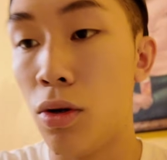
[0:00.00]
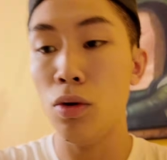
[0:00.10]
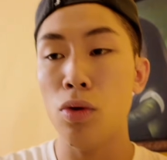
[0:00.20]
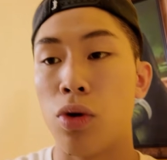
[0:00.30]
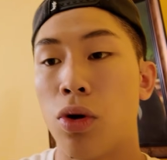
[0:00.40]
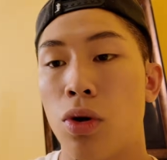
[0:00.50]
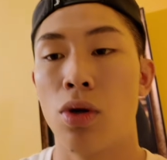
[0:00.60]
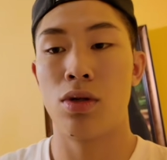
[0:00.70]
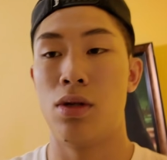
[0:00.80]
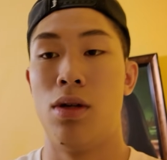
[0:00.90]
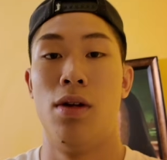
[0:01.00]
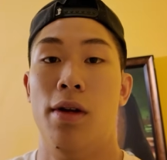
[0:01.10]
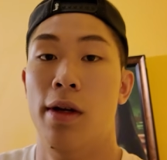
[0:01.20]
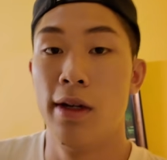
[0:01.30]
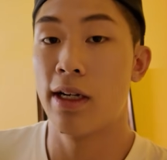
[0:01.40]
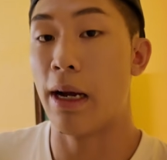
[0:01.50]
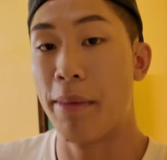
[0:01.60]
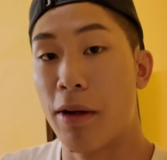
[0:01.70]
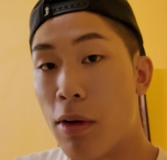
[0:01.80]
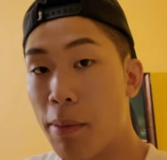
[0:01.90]
Whew. Got
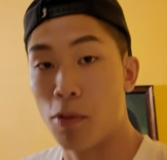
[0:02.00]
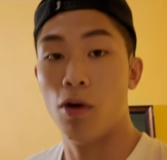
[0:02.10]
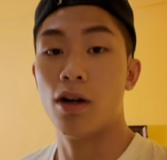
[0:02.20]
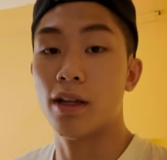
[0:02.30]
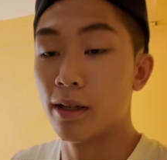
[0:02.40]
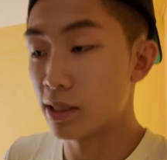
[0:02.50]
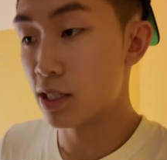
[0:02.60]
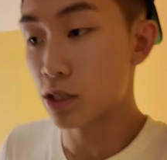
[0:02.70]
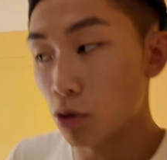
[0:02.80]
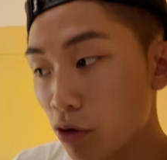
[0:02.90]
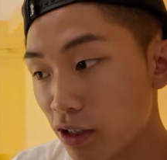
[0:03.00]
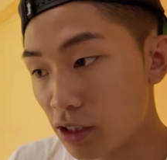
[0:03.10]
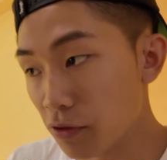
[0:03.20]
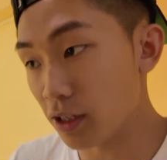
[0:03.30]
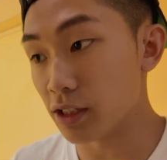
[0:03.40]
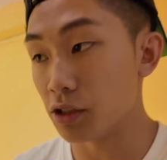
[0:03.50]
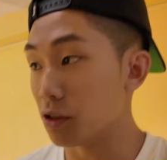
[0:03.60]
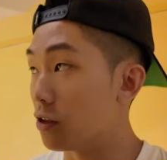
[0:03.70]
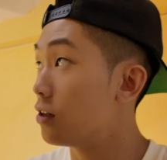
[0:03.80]
me walking stories for this joint.